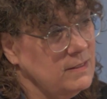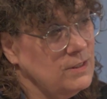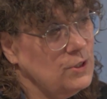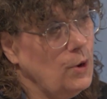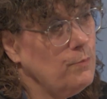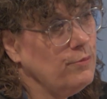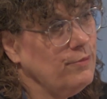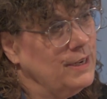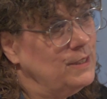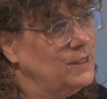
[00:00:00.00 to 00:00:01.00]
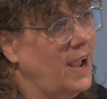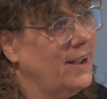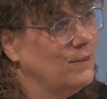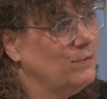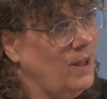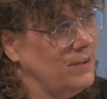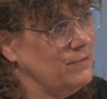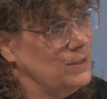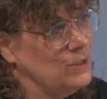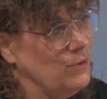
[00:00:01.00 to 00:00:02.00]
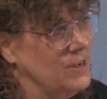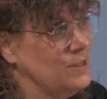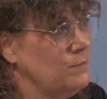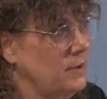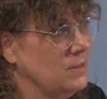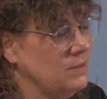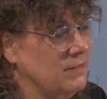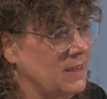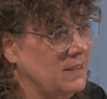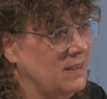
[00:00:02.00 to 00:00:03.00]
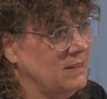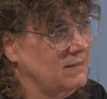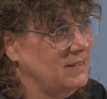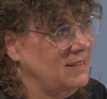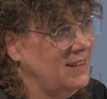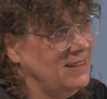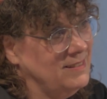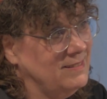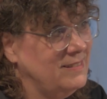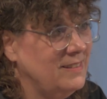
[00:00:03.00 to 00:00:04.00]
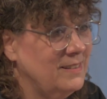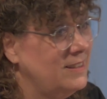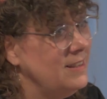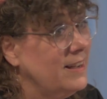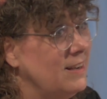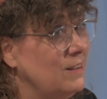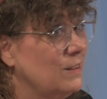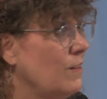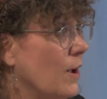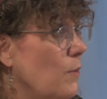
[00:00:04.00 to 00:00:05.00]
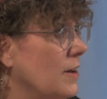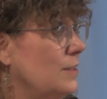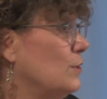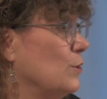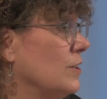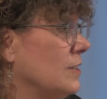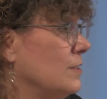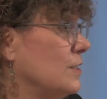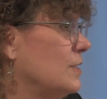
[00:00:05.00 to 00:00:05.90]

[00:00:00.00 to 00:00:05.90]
so pretty side of life in Scranton, Pennsylvania. And you can get it at the Lackawanna Historical